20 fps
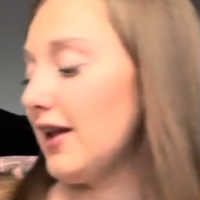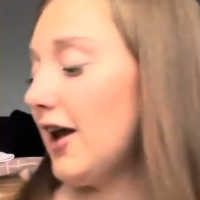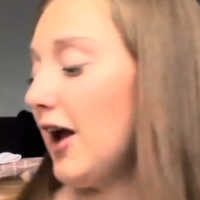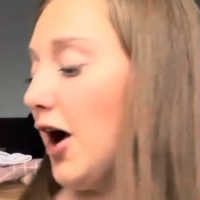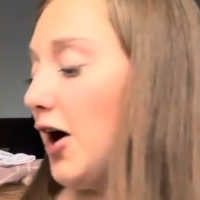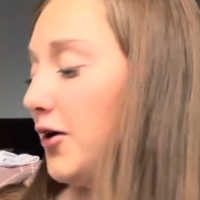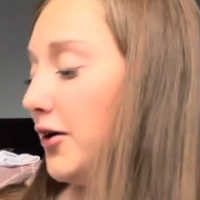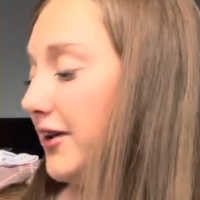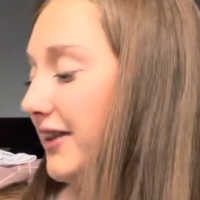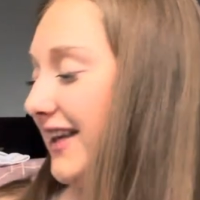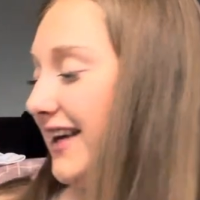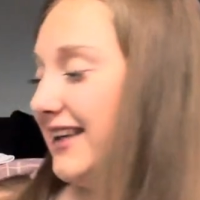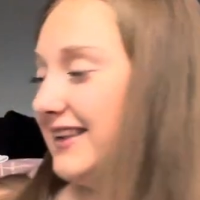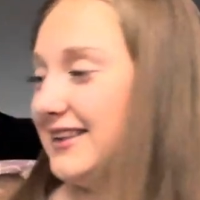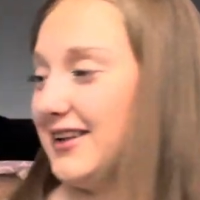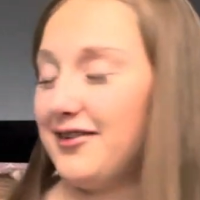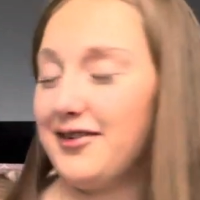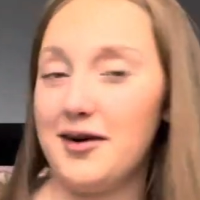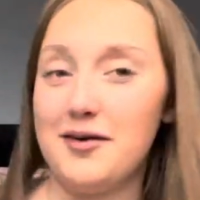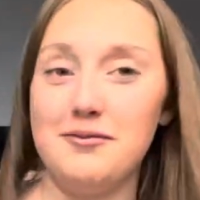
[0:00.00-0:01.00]
Oh, and these
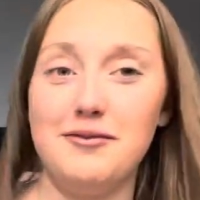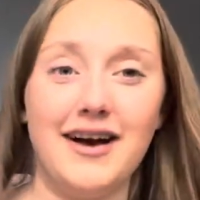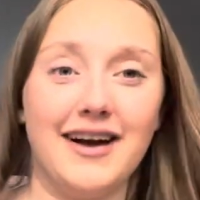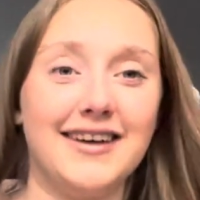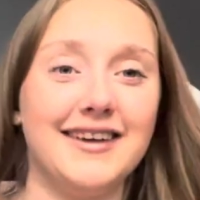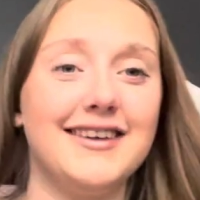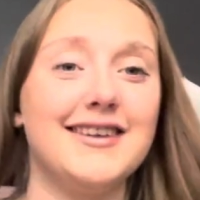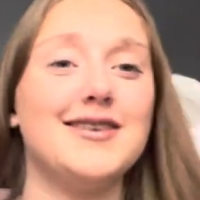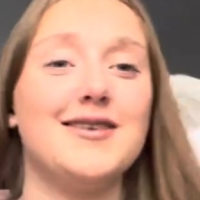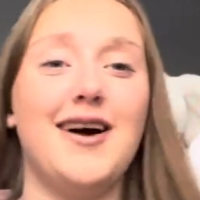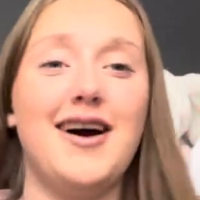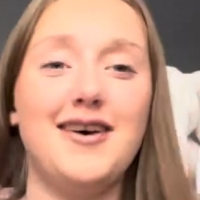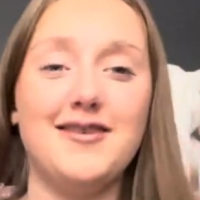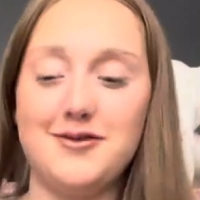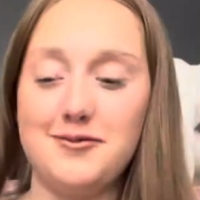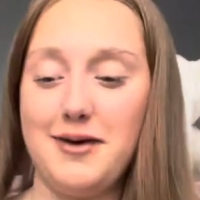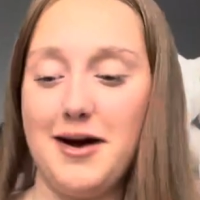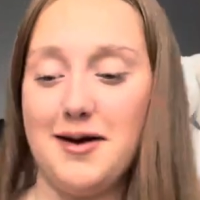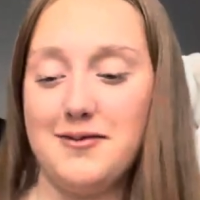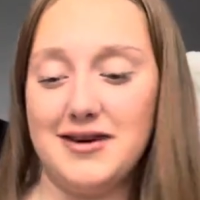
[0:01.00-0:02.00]
are from Megan as well,
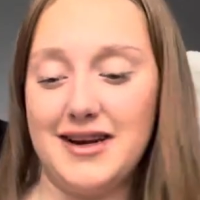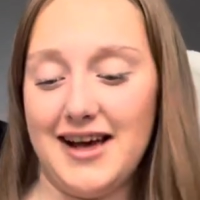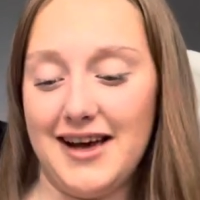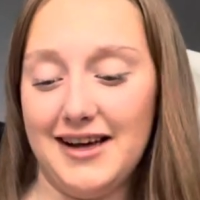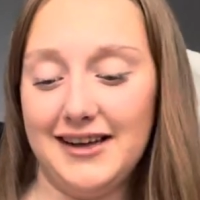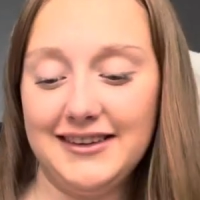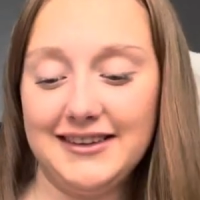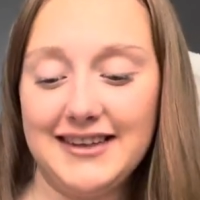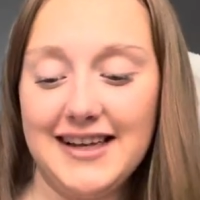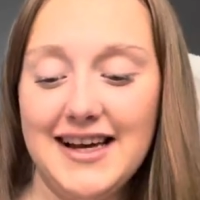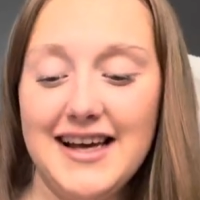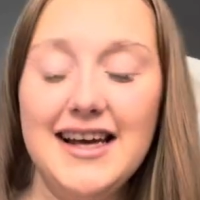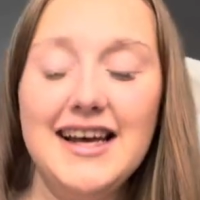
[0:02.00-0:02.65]
from M&S.